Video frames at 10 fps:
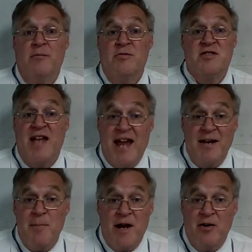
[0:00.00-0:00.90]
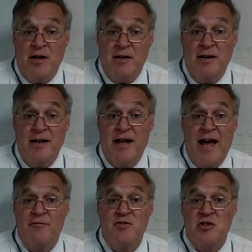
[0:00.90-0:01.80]
stayed married and
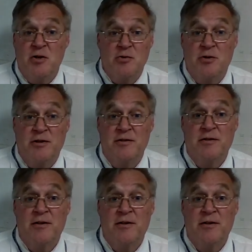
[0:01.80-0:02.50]
have children